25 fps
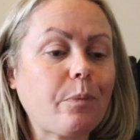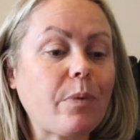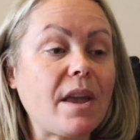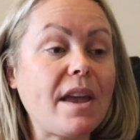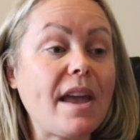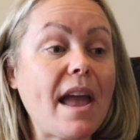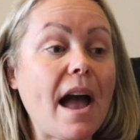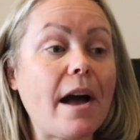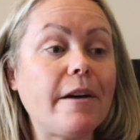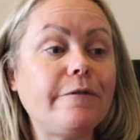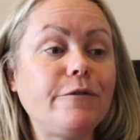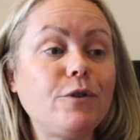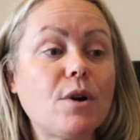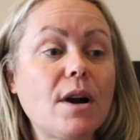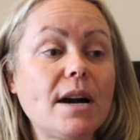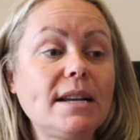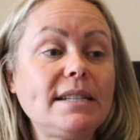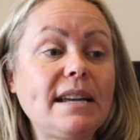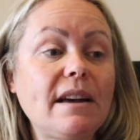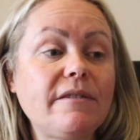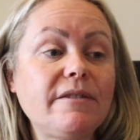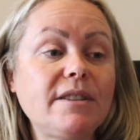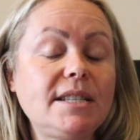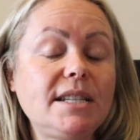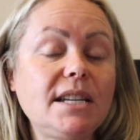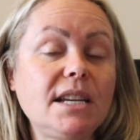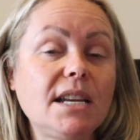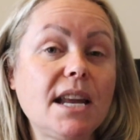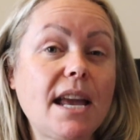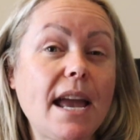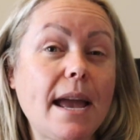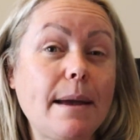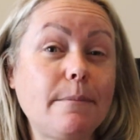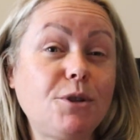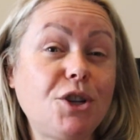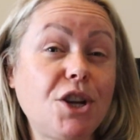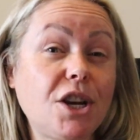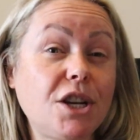yeah, if you guys haven't seen
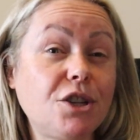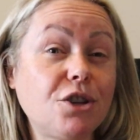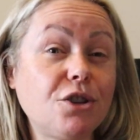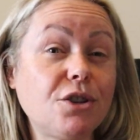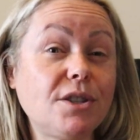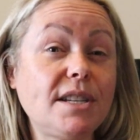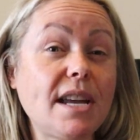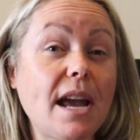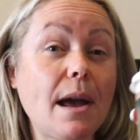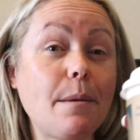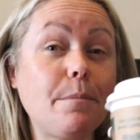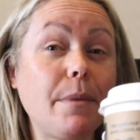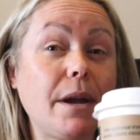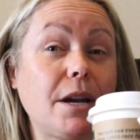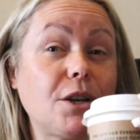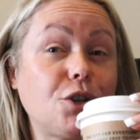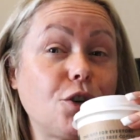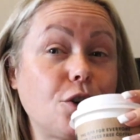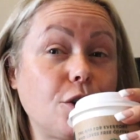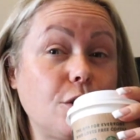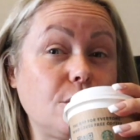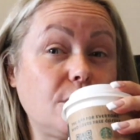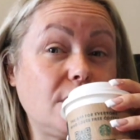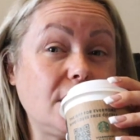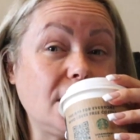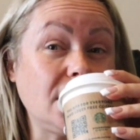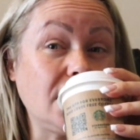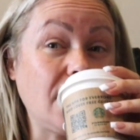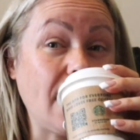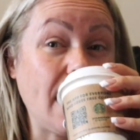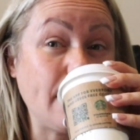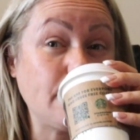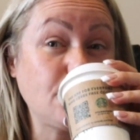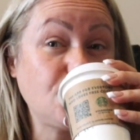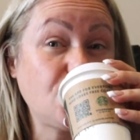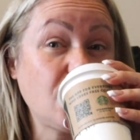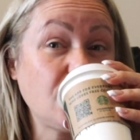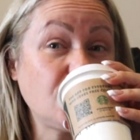Game Changers yet, make sure you see
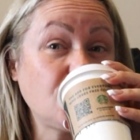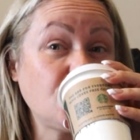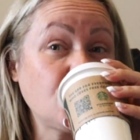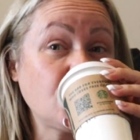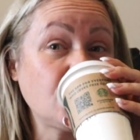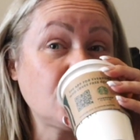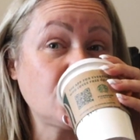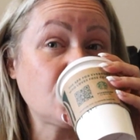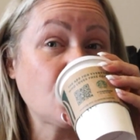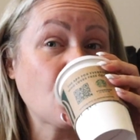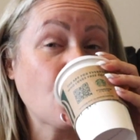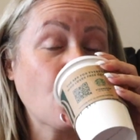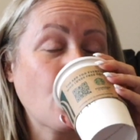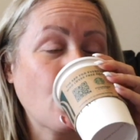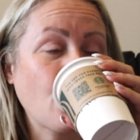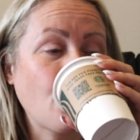Game Changers.